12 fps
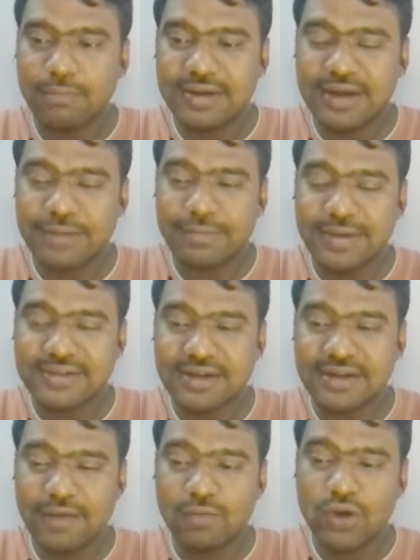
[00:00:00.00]
But in
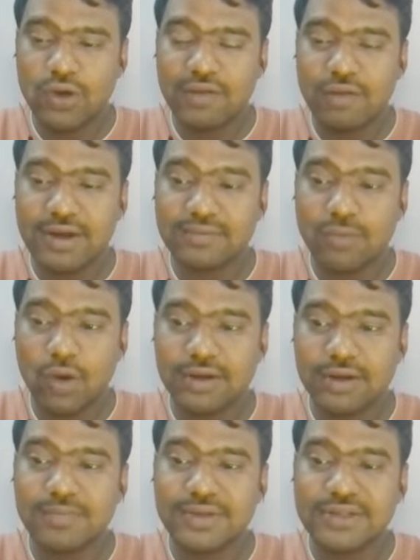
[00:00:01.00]
present, I only want small
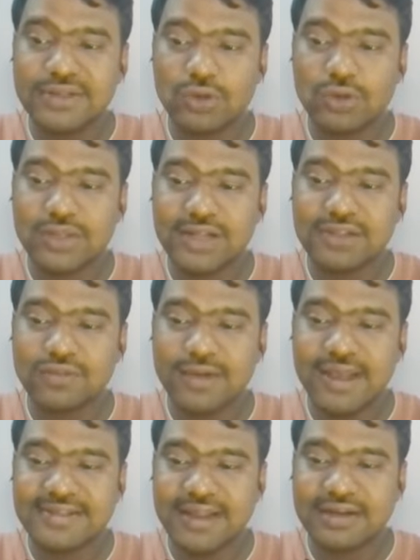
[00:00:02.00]
companies. So that's why
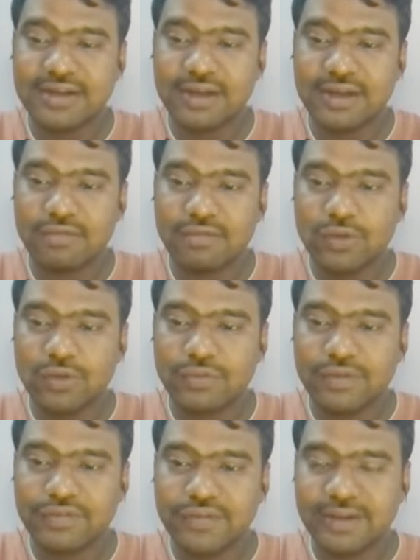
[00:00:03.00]
I selected here 1 to
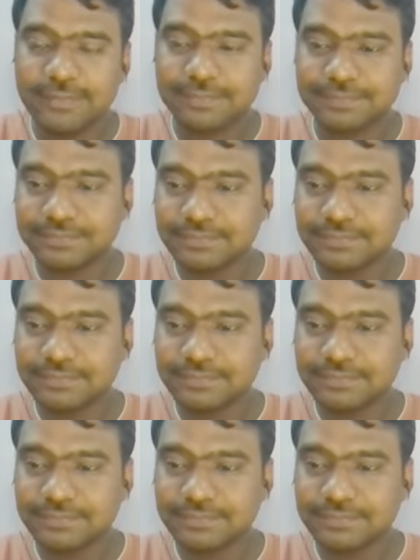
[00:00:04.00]
50.